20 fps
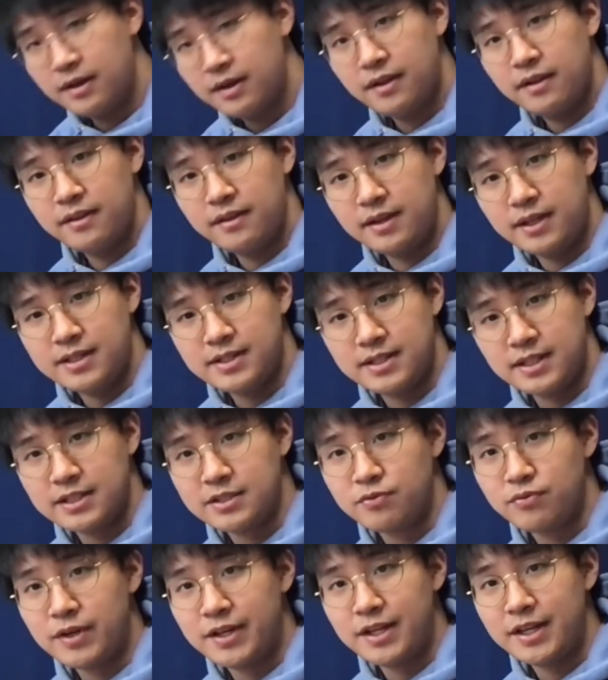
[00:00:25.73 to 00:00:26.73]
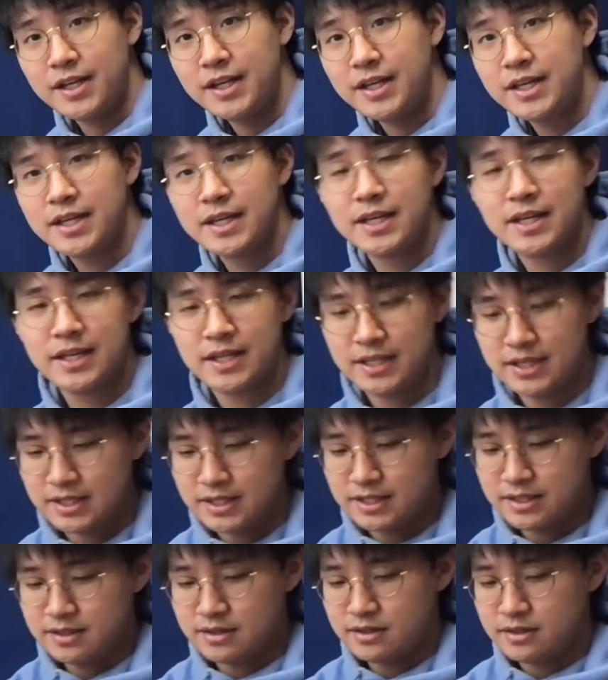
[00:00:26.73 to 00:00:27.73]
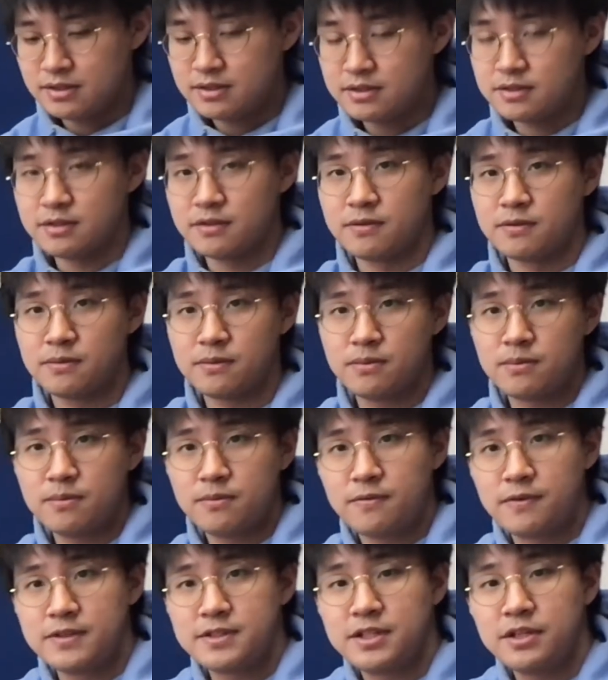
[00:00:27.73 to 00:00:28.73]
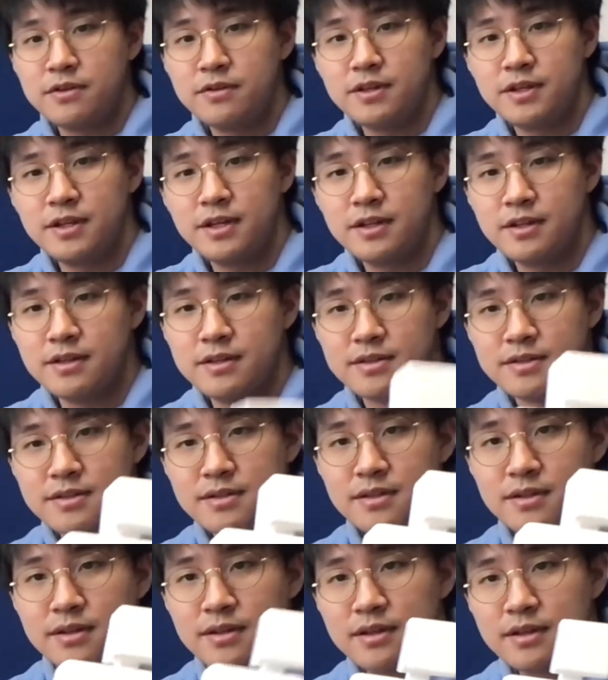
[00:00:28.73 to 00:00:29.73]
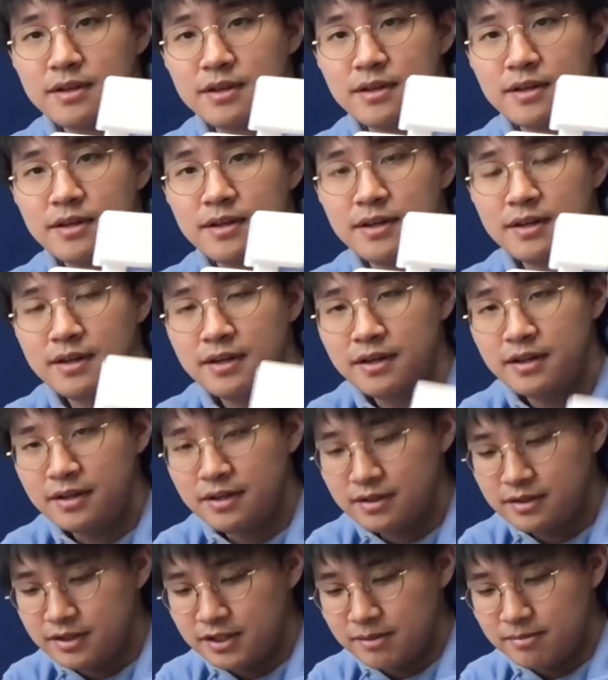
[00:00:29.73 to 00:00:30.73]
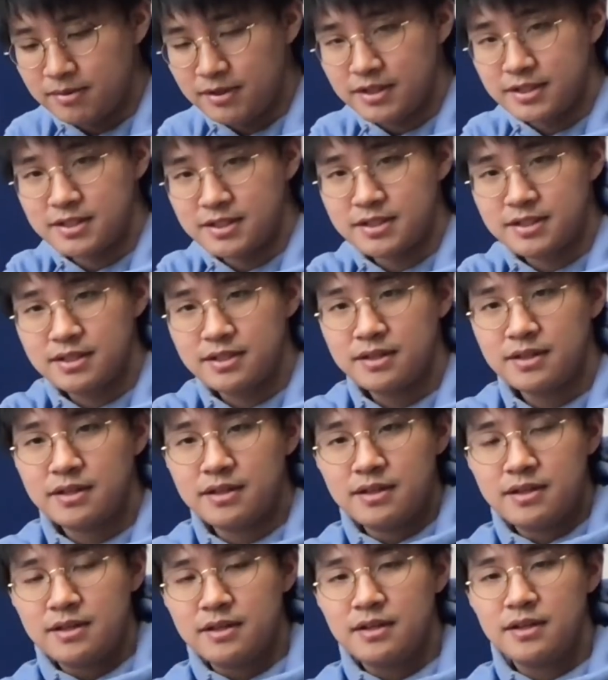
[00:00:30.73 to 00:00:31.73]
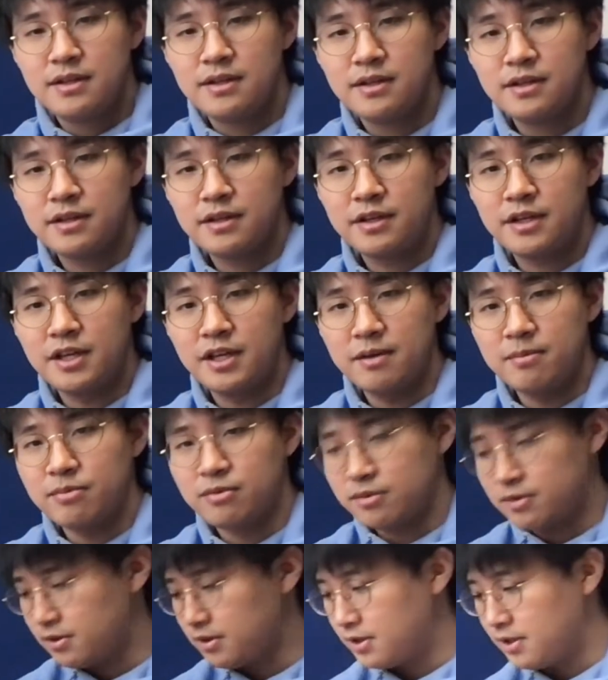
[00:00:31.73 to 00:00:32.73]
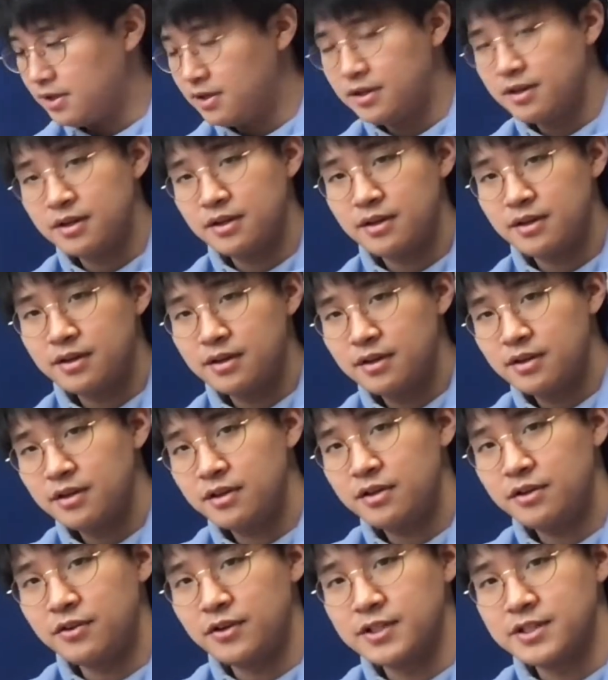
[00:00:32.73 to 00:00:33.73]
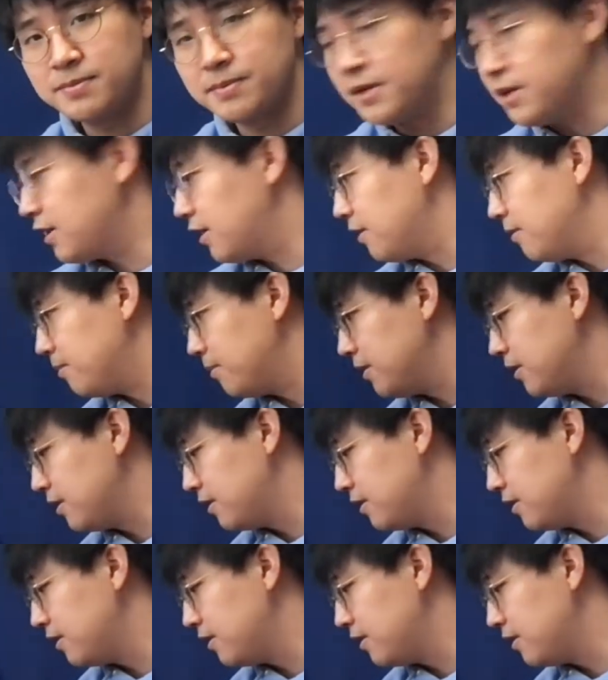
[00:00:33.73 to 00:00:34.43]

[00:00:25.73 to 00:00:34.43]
these things ready, so first thing you need is DeepLens keyboard, USB hub,